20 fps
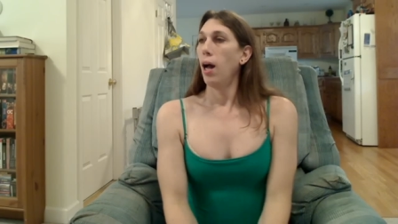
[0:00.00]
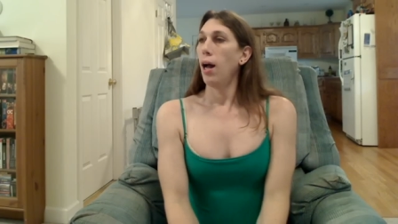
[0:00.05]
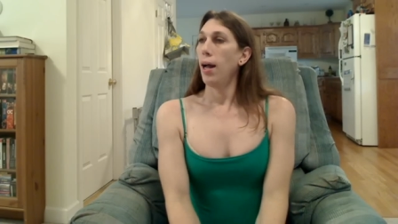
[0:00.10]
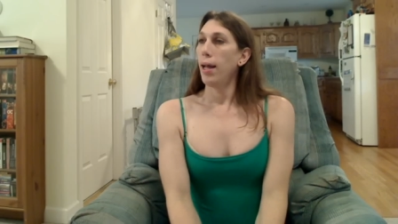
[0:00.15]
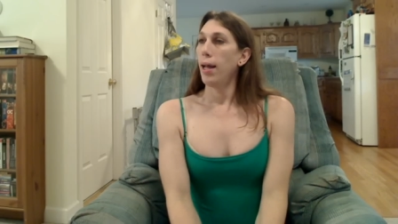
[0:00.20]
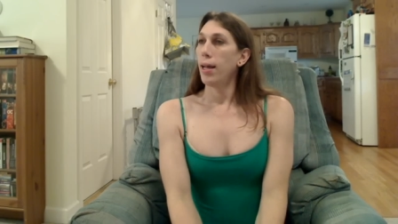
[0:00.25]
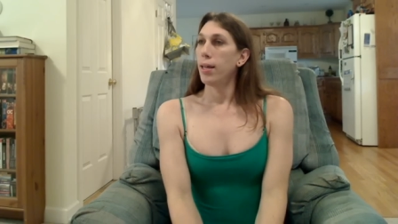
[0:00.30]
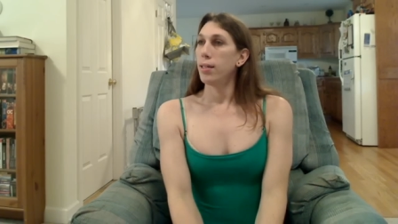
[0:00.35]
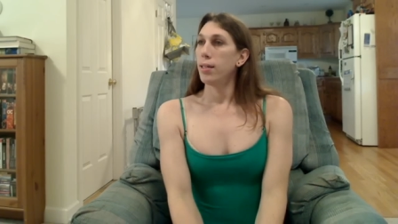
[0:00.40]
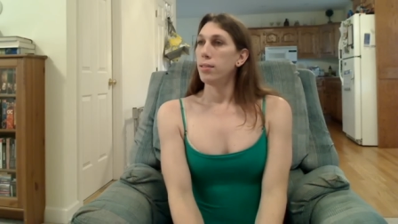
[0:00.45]

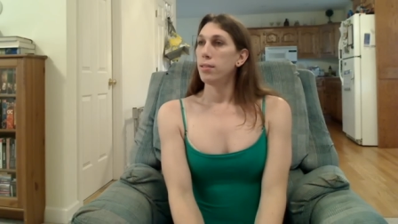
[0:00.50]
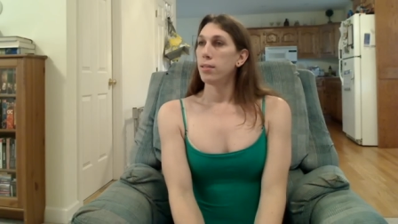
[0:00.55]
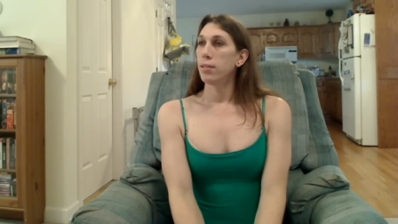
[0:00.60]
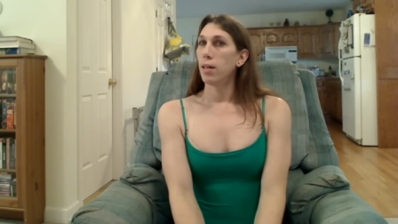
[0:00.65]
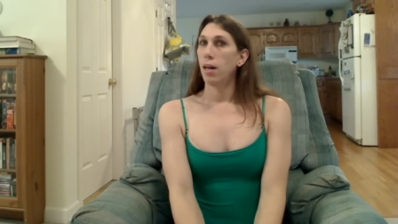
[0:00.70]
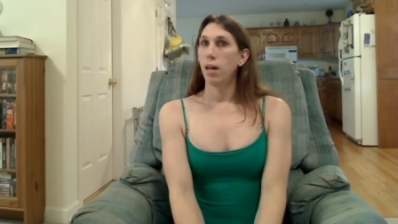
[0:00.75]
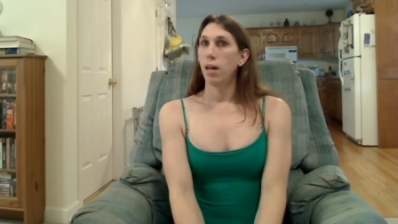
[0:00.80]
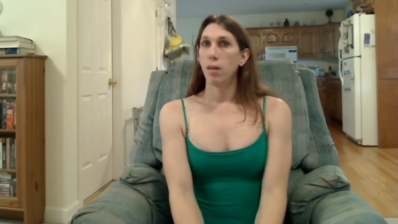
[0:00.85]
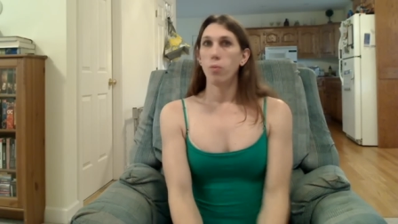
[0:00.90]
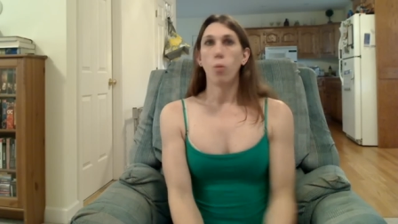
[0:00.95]
And
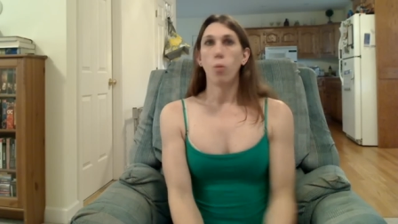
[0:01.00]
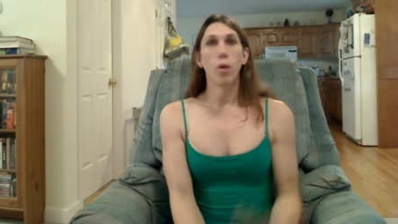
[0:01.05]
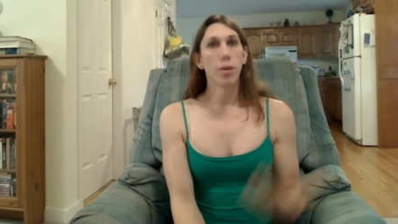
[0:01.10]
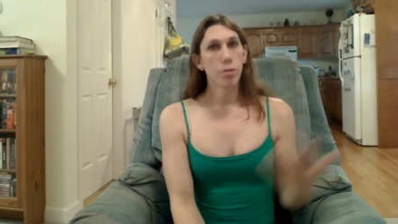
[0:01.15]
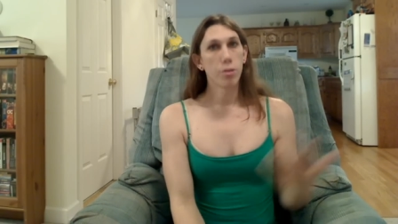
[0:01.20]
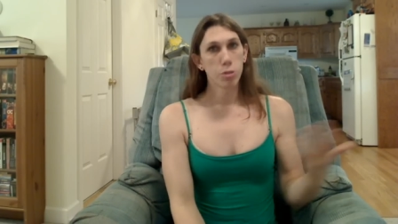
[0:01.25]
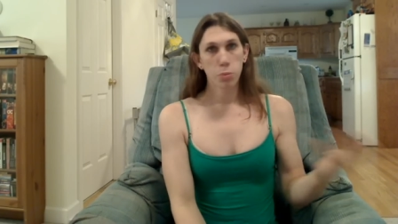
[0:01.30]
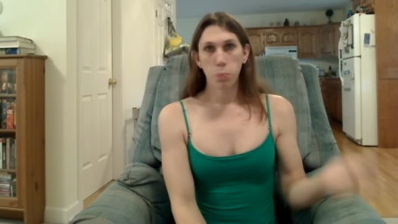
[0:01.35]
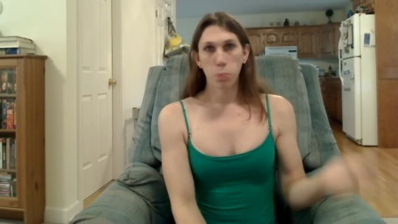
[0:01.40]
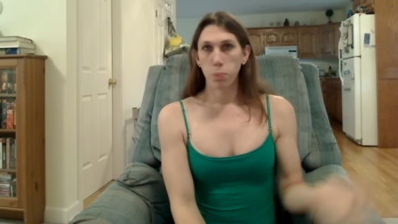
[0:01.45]
one
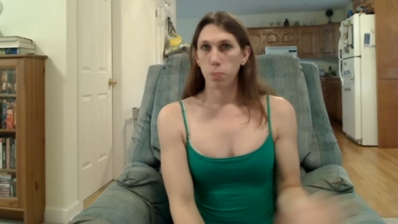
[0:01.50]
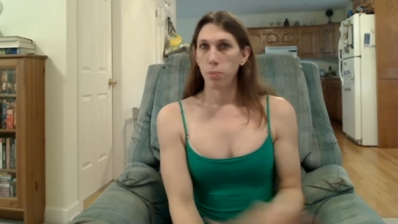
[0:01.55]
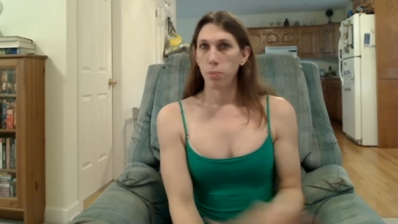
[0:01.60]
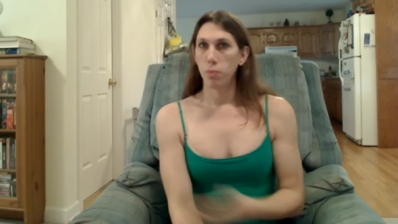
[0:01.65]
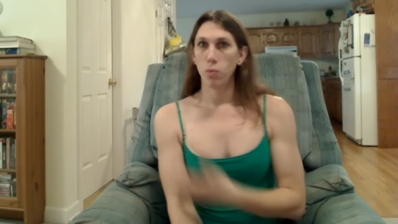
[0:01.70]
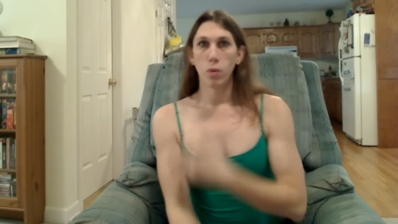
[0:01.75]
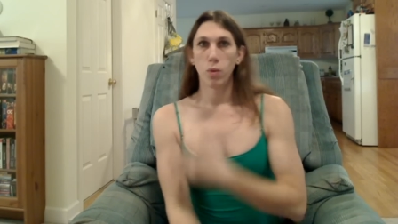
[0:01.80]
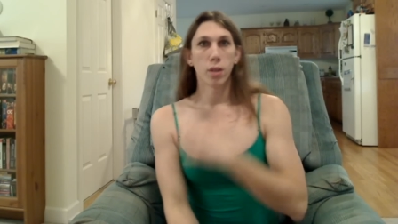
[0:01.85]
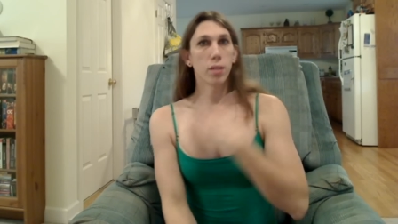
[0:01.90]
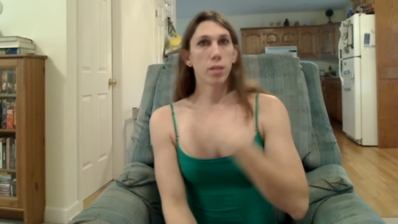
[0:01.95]
of
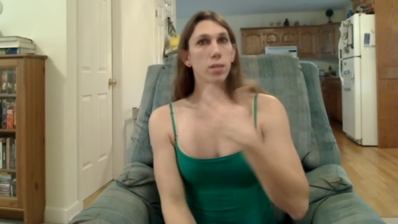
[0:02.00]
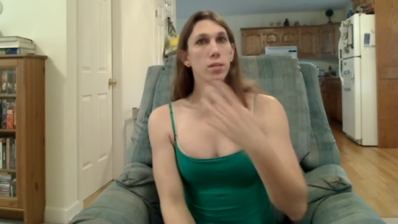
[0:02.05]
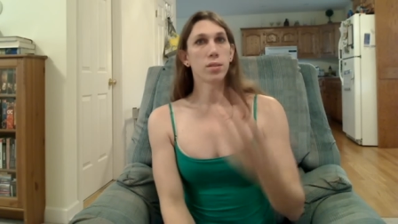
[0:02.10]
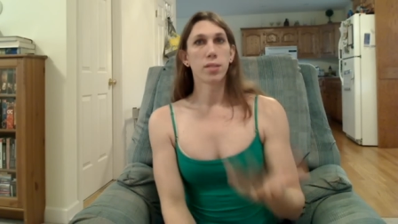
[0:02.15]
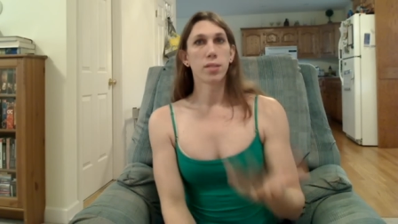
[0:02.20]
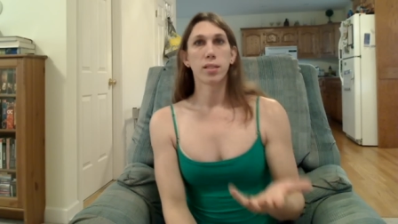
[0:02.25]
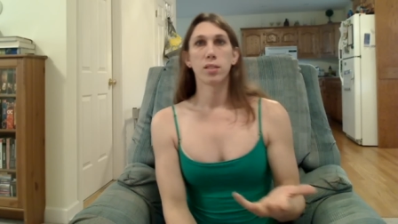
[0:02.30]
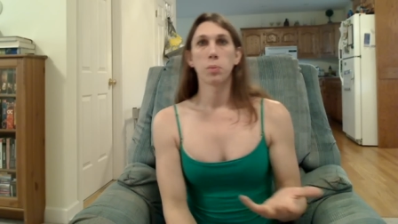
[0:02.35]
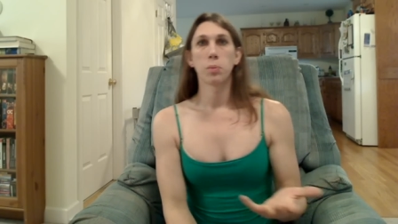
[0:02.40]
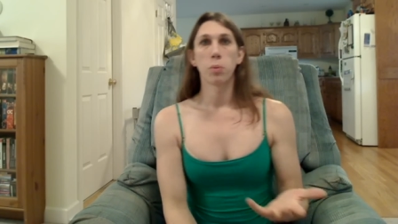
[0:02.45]
those
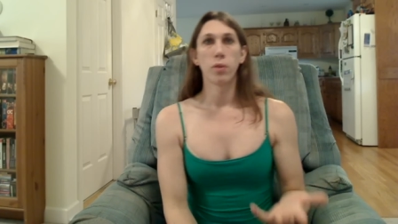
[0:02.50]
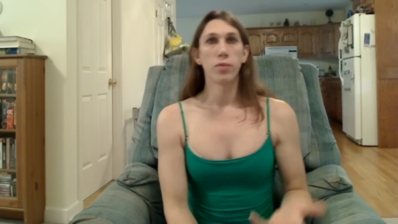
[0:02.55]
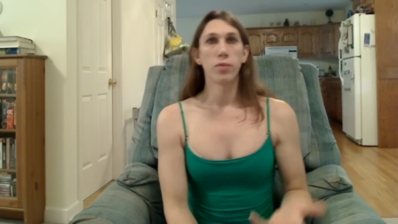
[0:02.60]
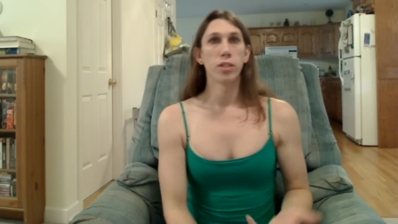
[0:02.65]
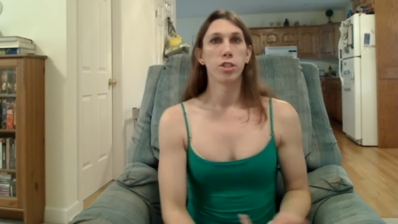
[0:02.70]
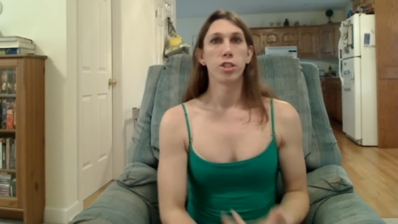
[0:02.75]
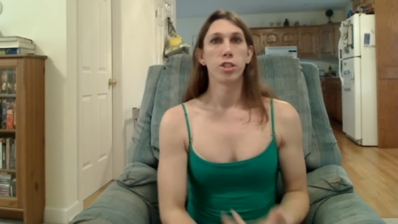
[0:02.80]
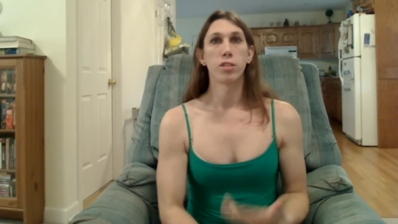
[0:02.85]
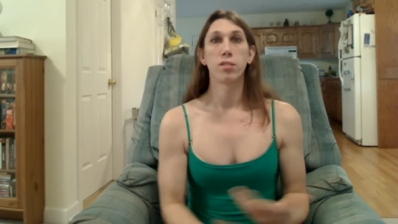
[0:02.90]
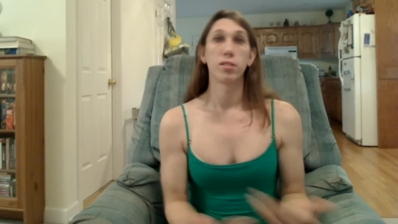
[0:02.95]
sets of
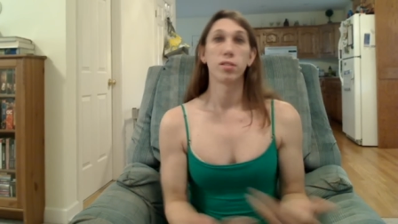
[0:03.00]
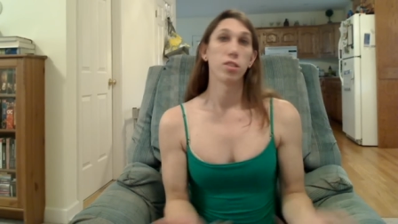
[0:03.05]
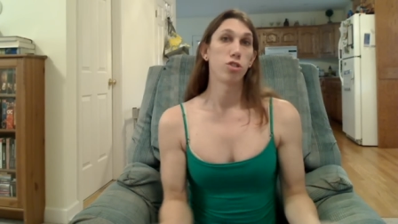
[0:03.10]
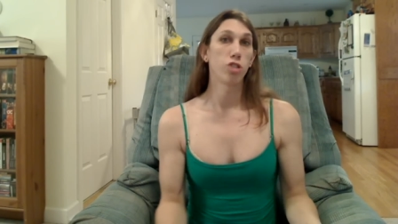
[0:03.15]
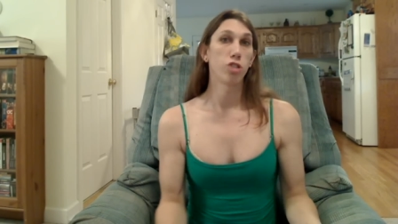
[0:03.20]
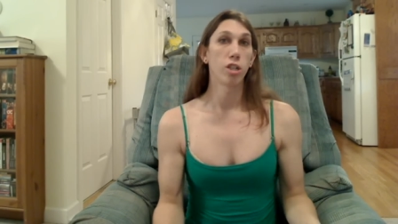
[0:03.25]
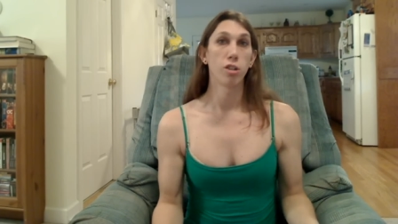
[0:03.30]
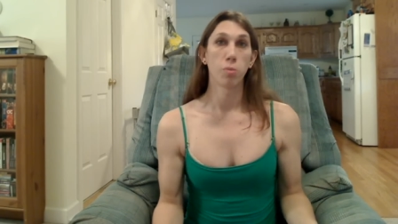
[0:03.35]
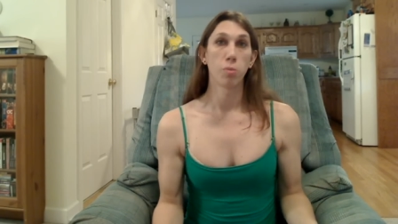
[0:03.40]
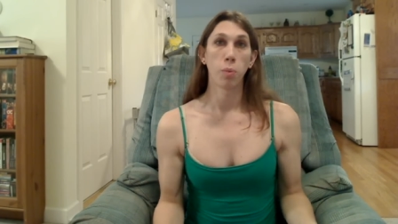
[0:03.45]
privilege is
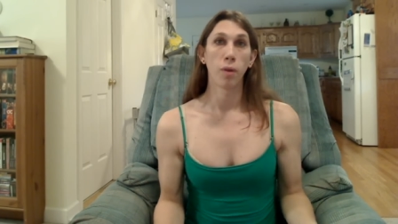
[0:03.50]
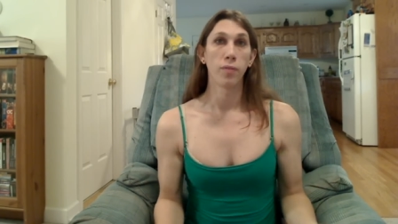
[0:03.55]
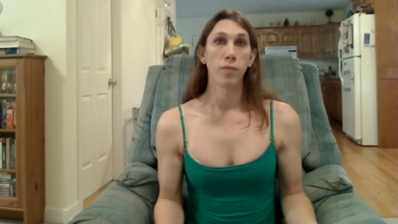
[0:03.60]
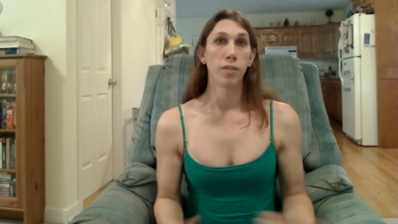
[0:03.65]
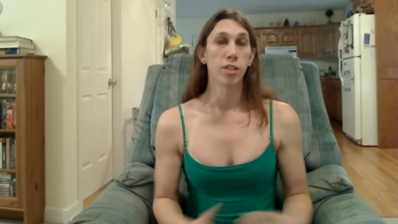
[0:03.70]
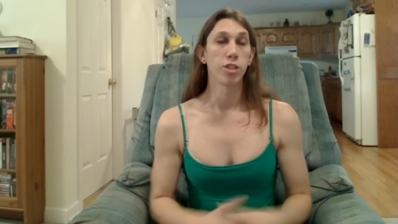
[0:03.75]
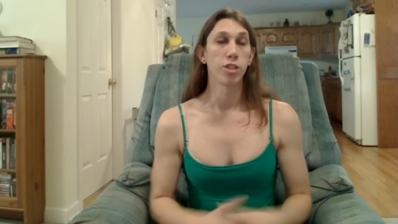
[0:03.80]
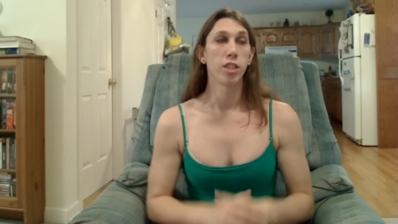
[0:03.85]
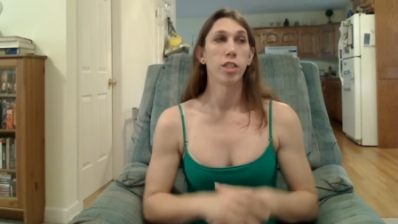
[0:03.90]
cisgender privilege,